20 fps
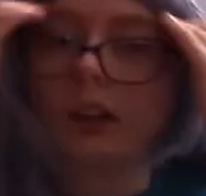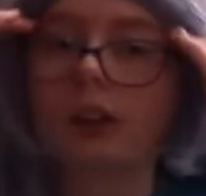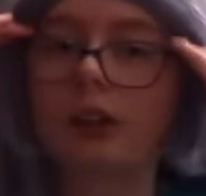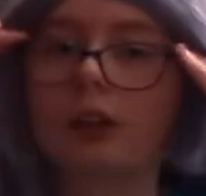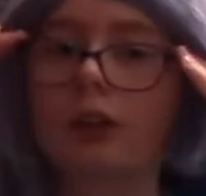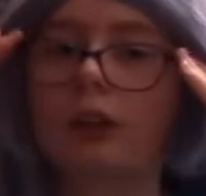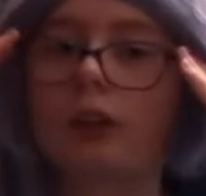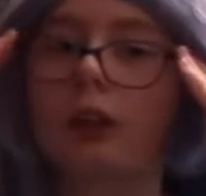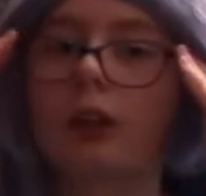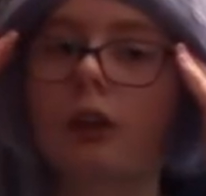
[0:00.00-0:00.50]

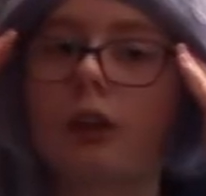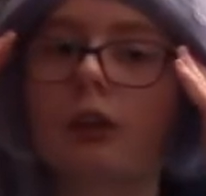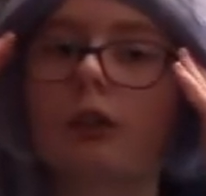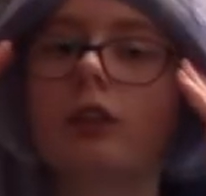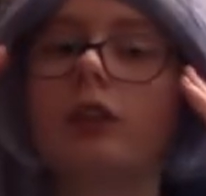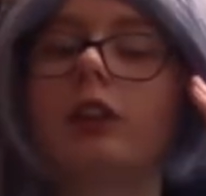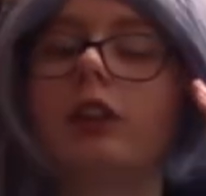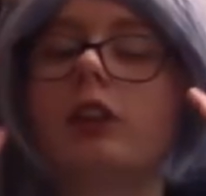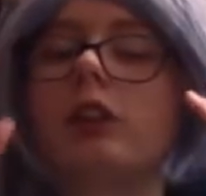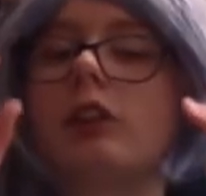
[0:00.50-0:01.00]

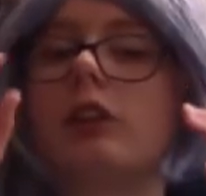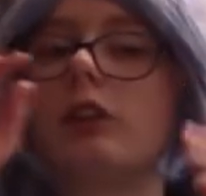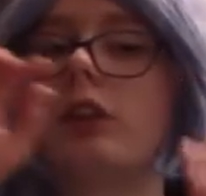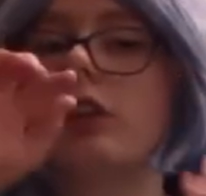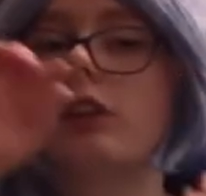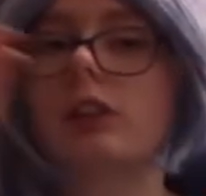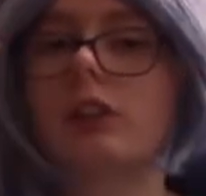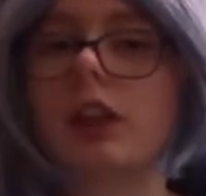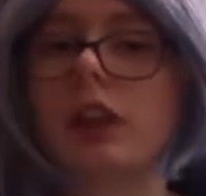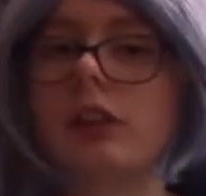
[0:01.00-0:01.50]
So just
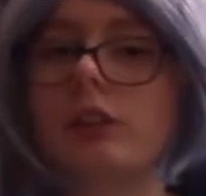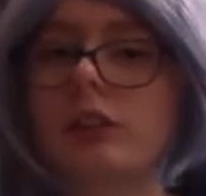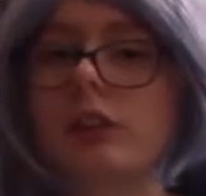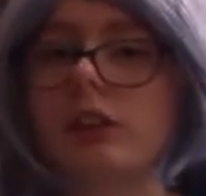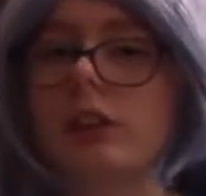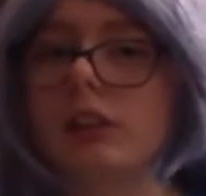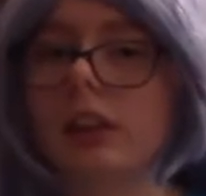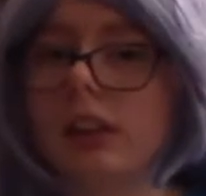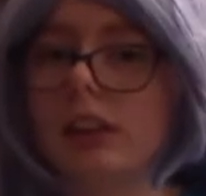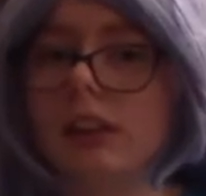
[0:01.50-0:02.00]
jot down
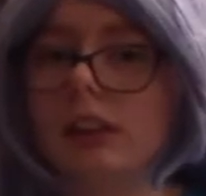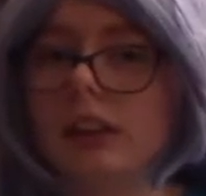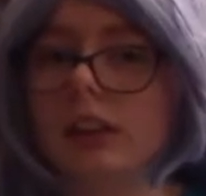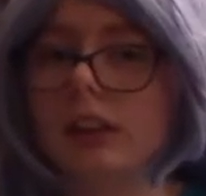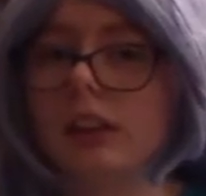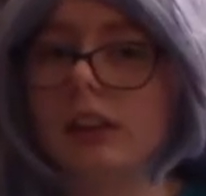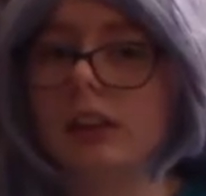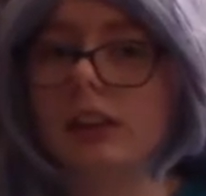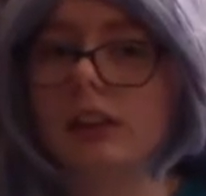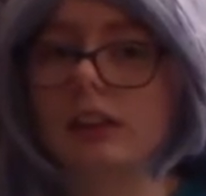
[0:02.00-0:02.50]
those
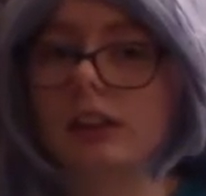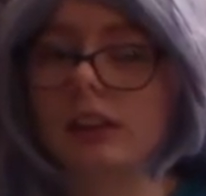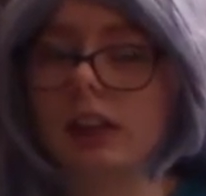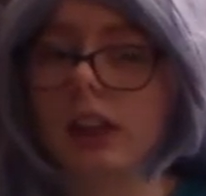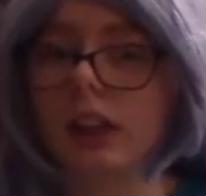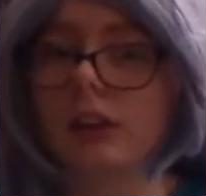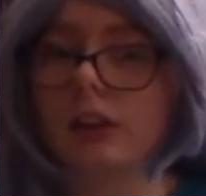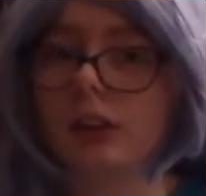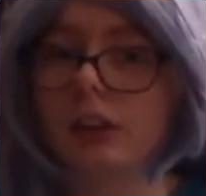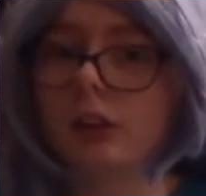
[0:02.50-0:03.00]
ideas
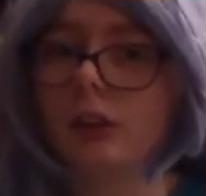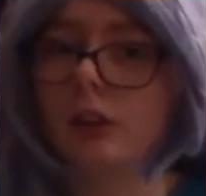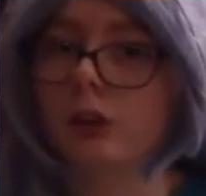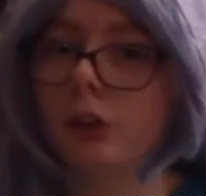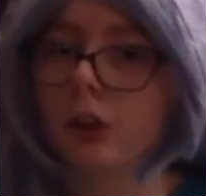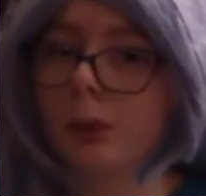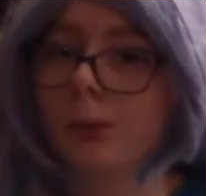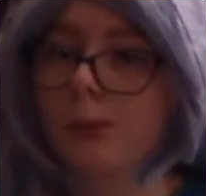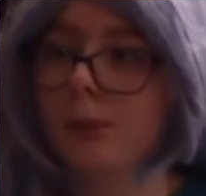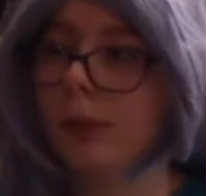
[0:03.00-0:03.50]
down in a
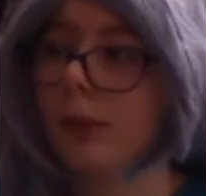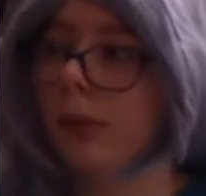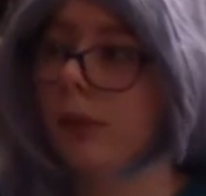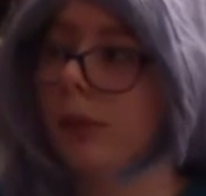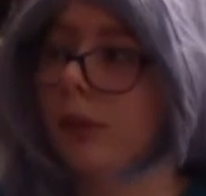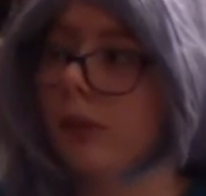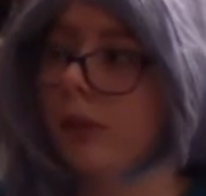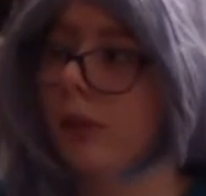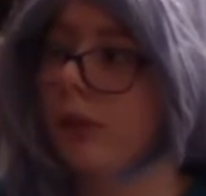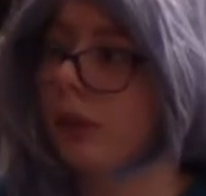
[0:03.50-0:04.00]

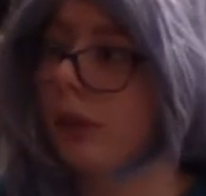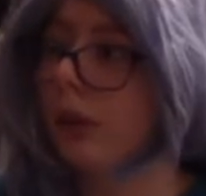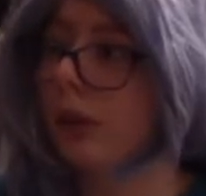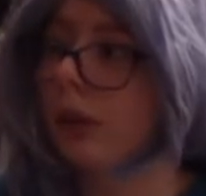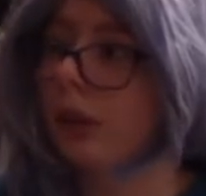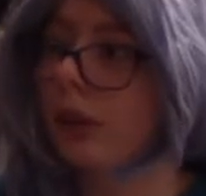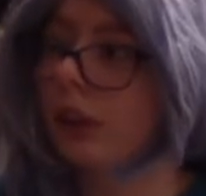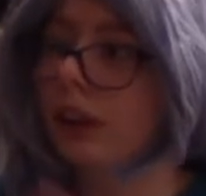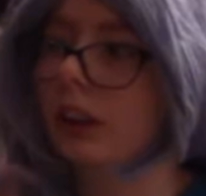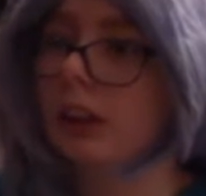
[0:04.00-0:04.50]
notebook
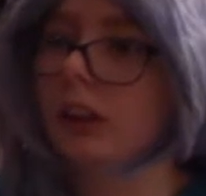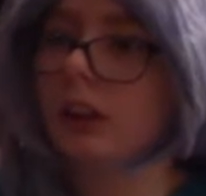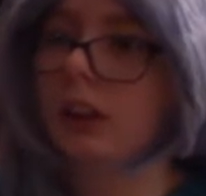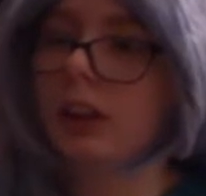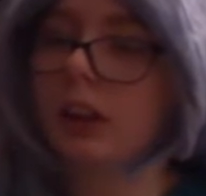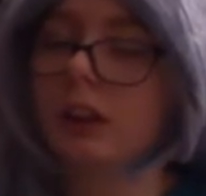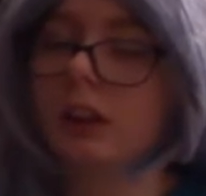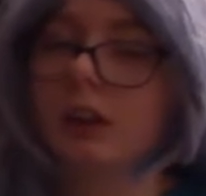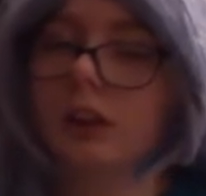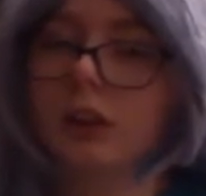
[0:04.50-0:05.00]
or a
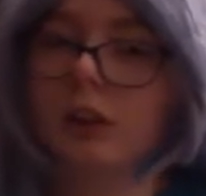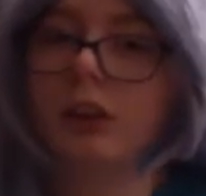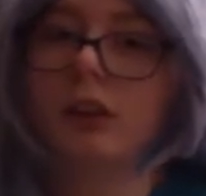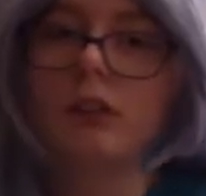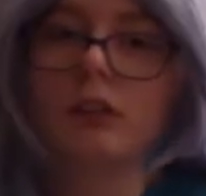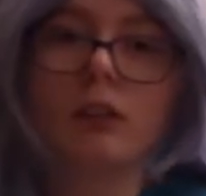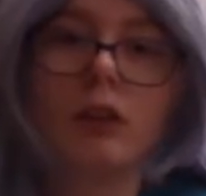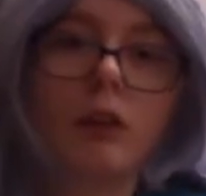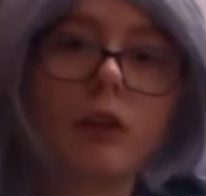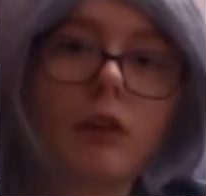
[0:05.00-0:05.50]
sticky
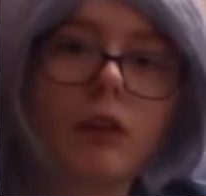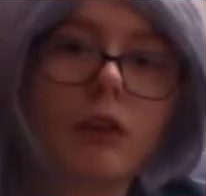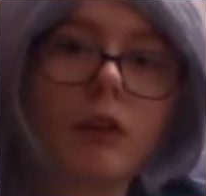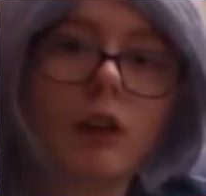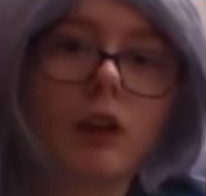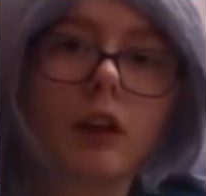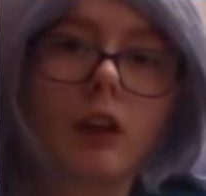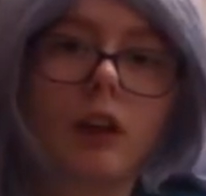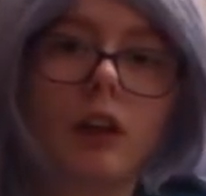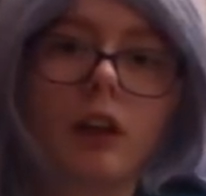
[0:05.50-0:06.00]
note
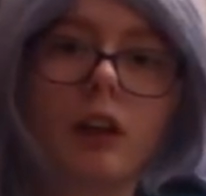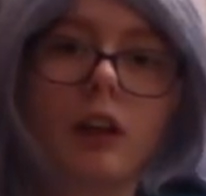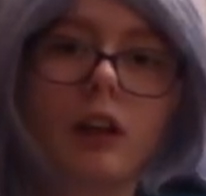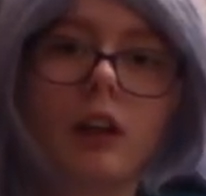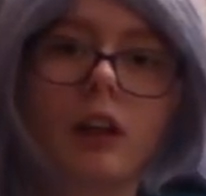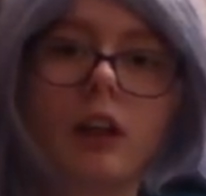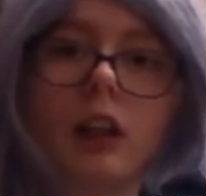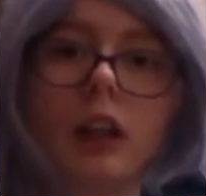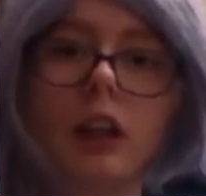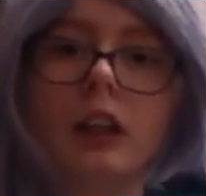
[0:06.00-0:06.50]
or
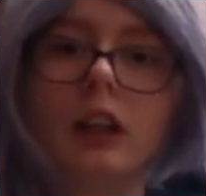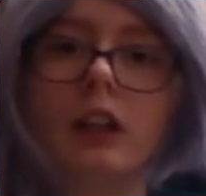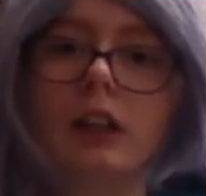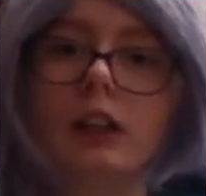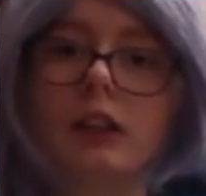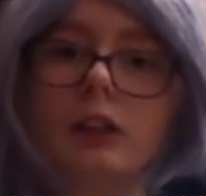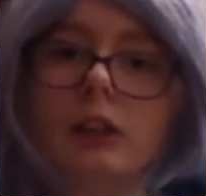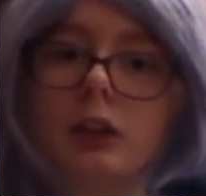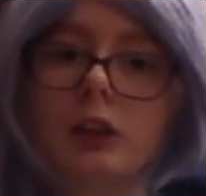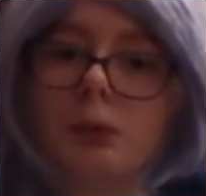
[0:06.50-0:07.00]

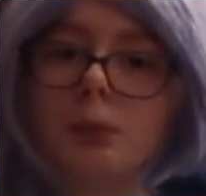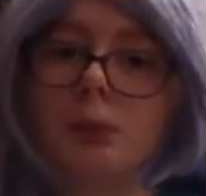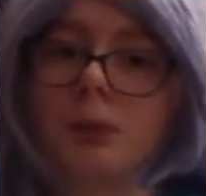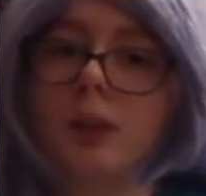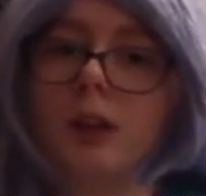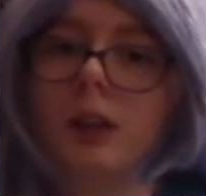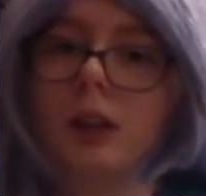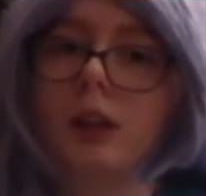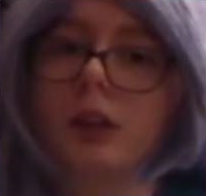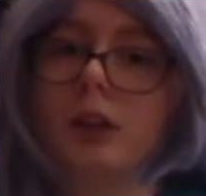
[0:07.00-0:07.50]
just
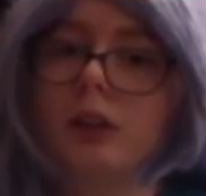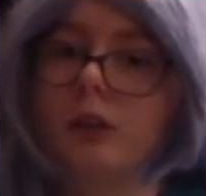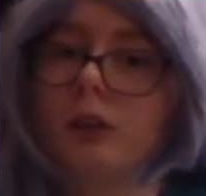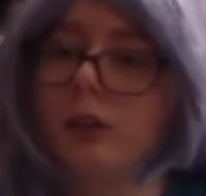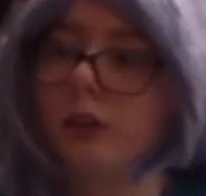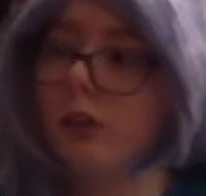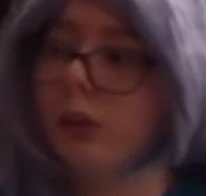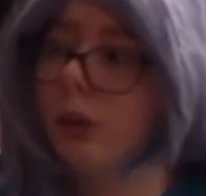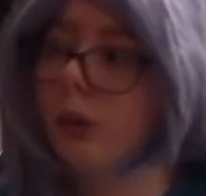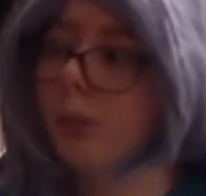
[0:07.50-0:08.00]

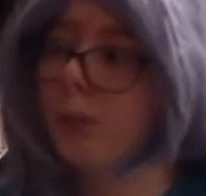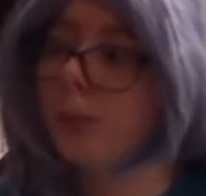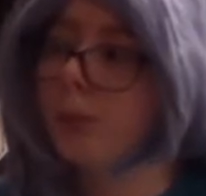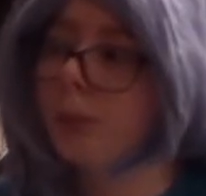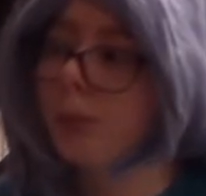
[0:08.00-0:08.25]
plain note